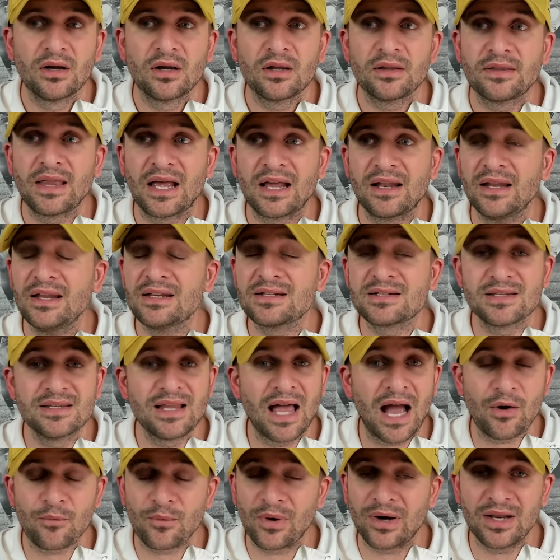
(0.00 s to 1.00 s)
that is
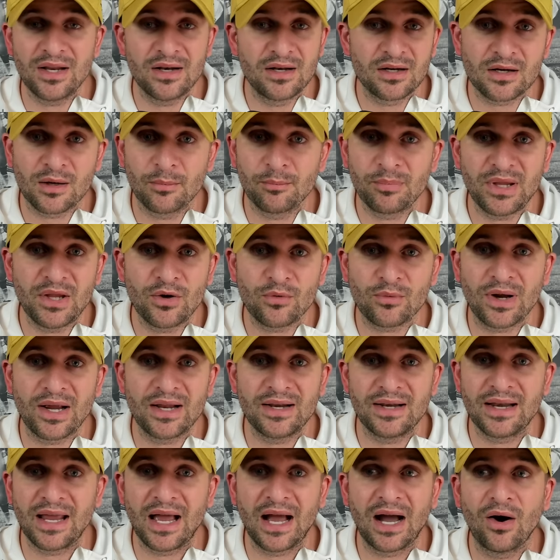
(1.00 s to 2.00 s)
not ready to compete right
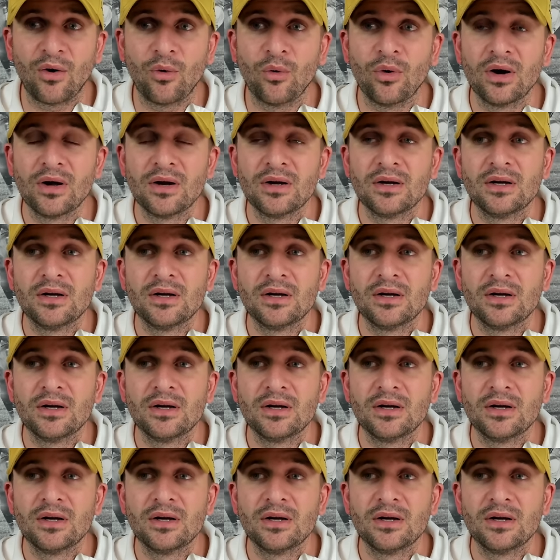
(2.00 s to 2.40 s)
now